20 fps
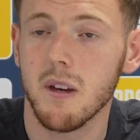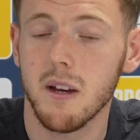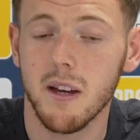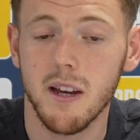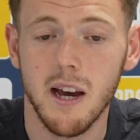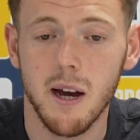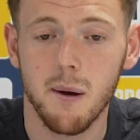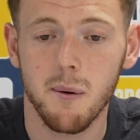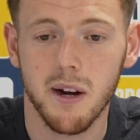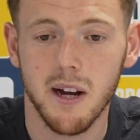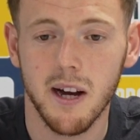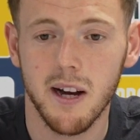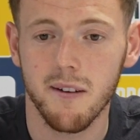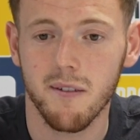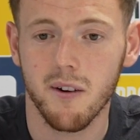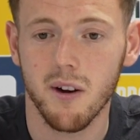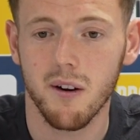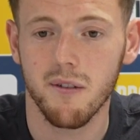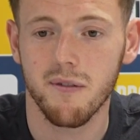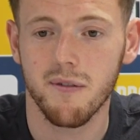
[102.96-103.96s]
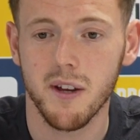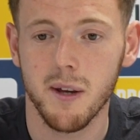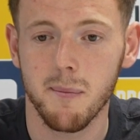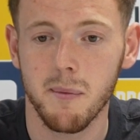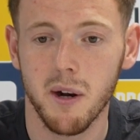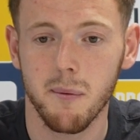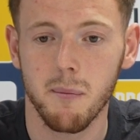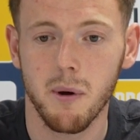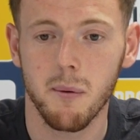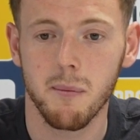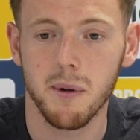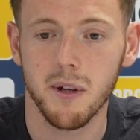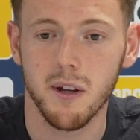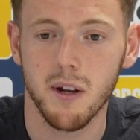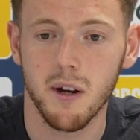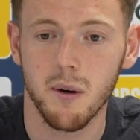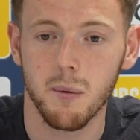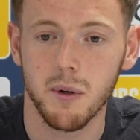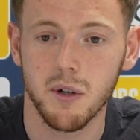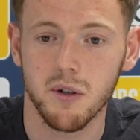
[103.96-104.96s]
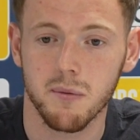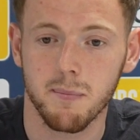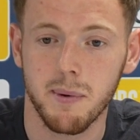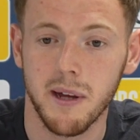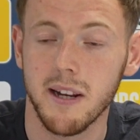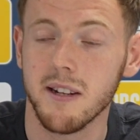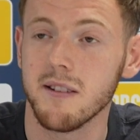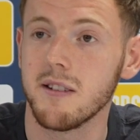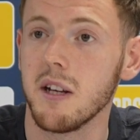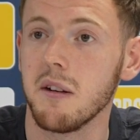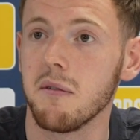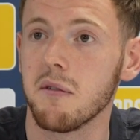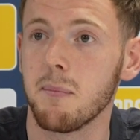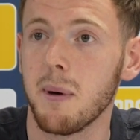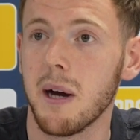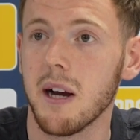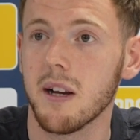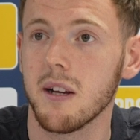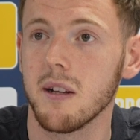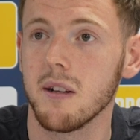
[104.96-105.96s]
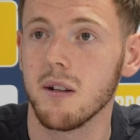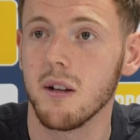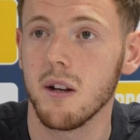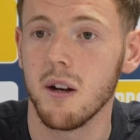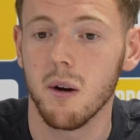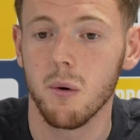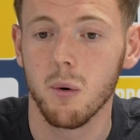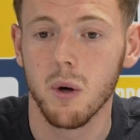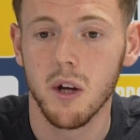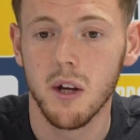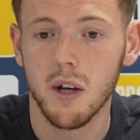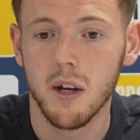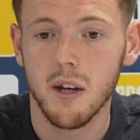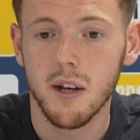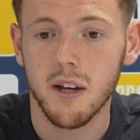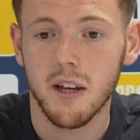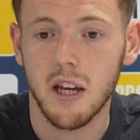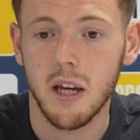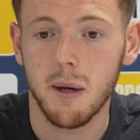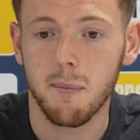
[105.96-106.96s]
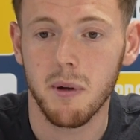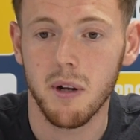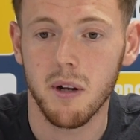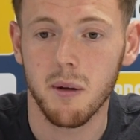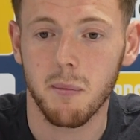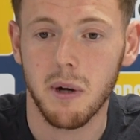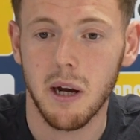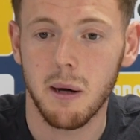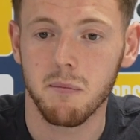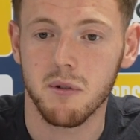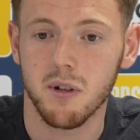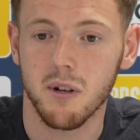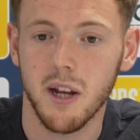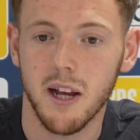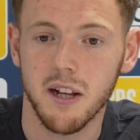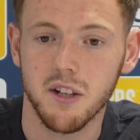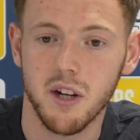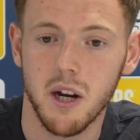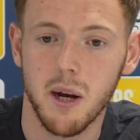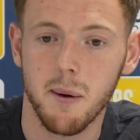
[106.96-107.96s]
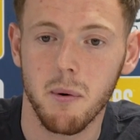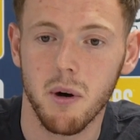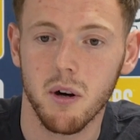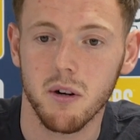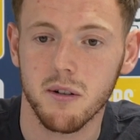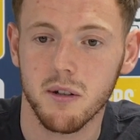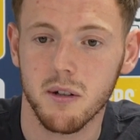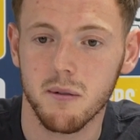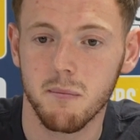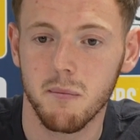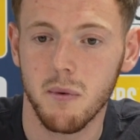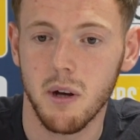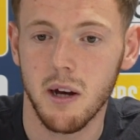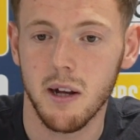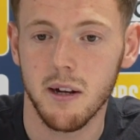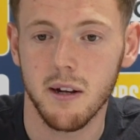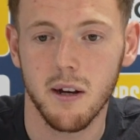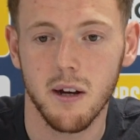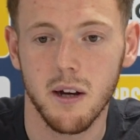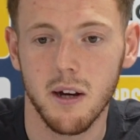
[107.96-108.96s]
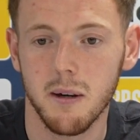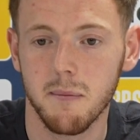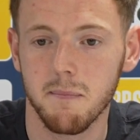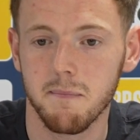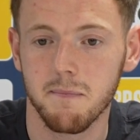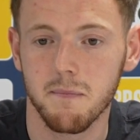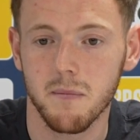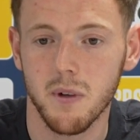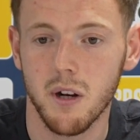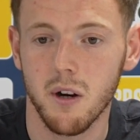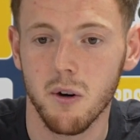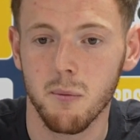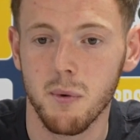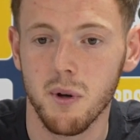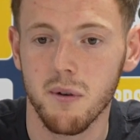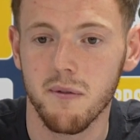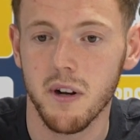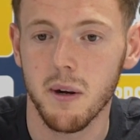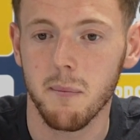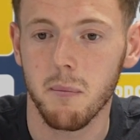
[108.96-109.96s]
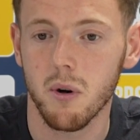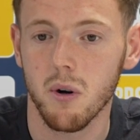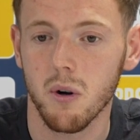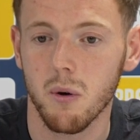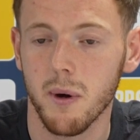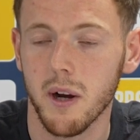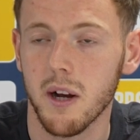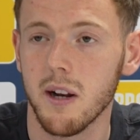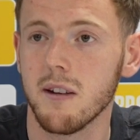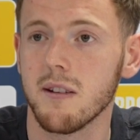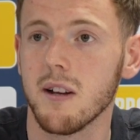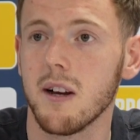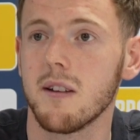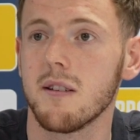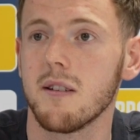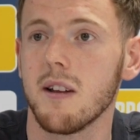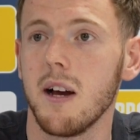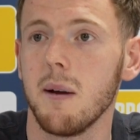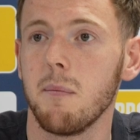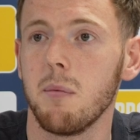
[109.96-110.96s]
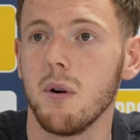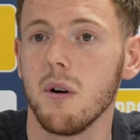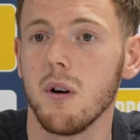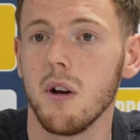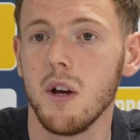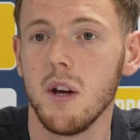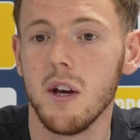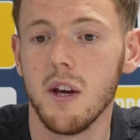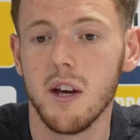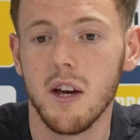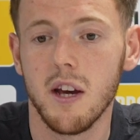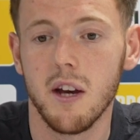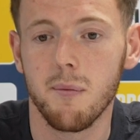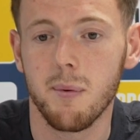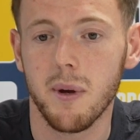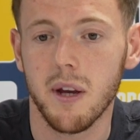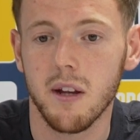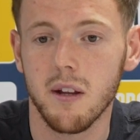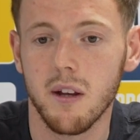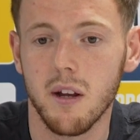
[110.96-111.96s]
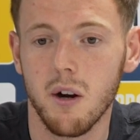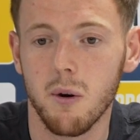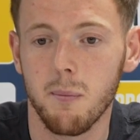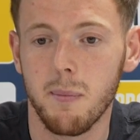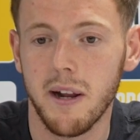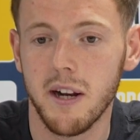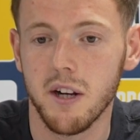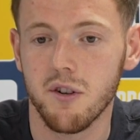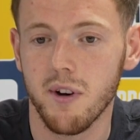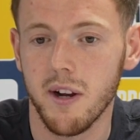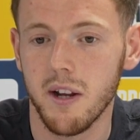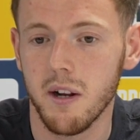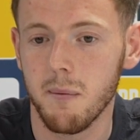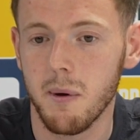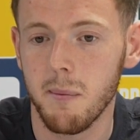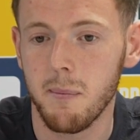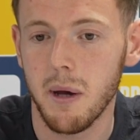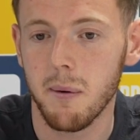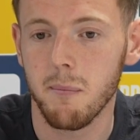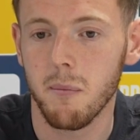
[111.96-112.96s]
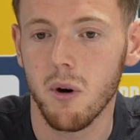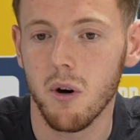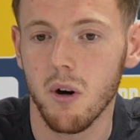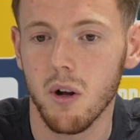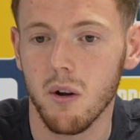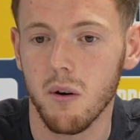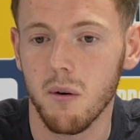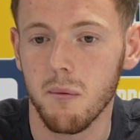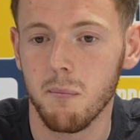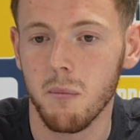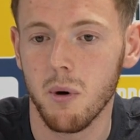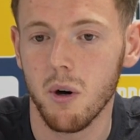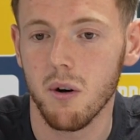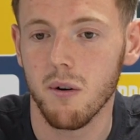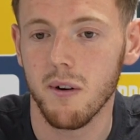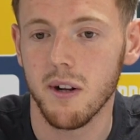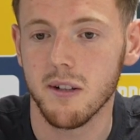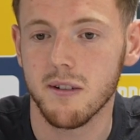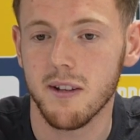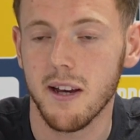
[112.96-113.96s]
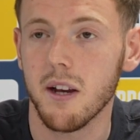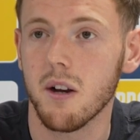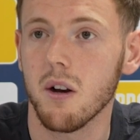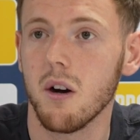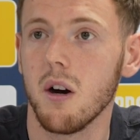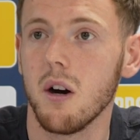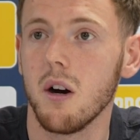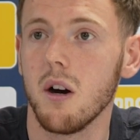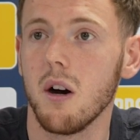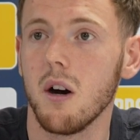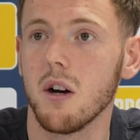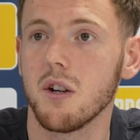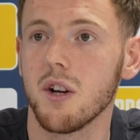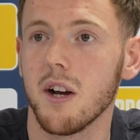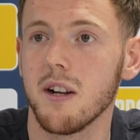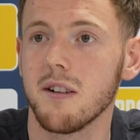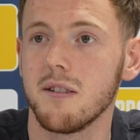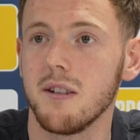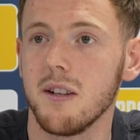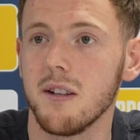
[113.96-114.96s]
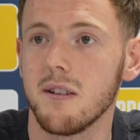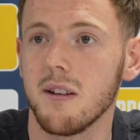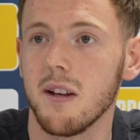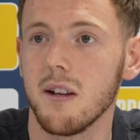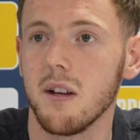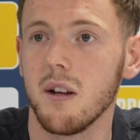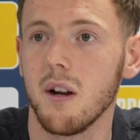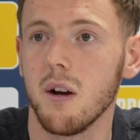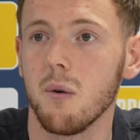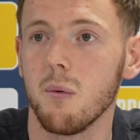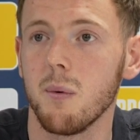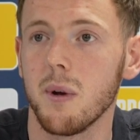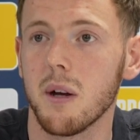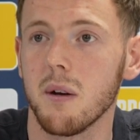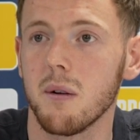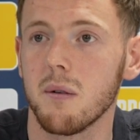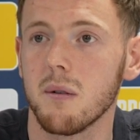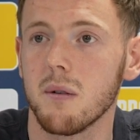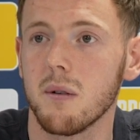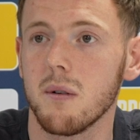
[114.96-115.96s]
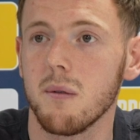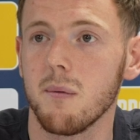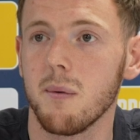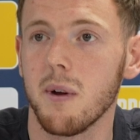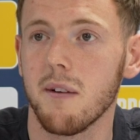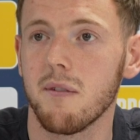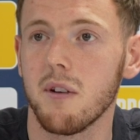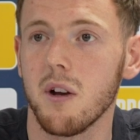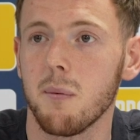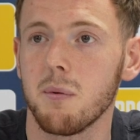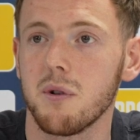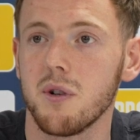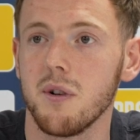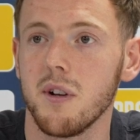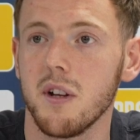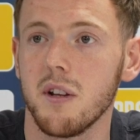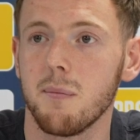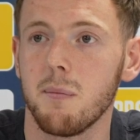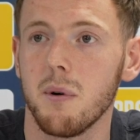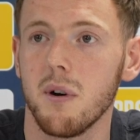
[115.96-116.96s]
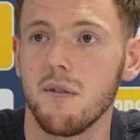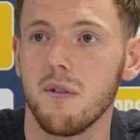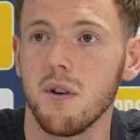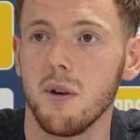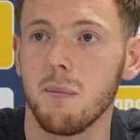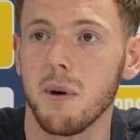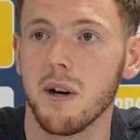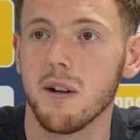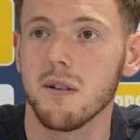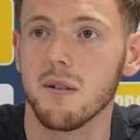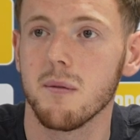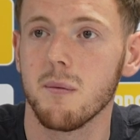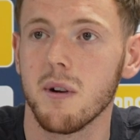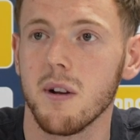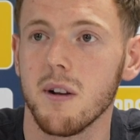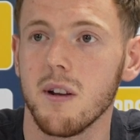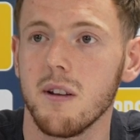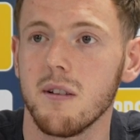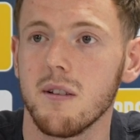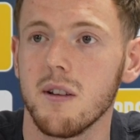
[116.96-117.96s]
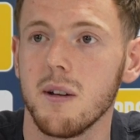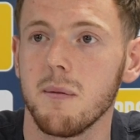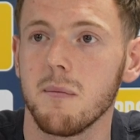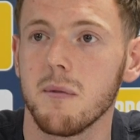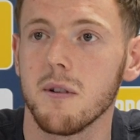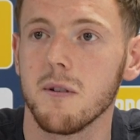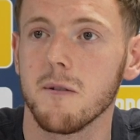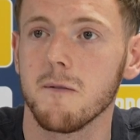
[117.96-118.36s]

Yeah, we kind of got a theme at the moment, you know, we're just pinning teams back and, you know, keeping them camped on the edge of their box, and you know, moving the ball quickly side to side. But if we can, you know, penetrate them a bit more and take our chances, then, you know, we have the opportunity to put a few past one of these teams.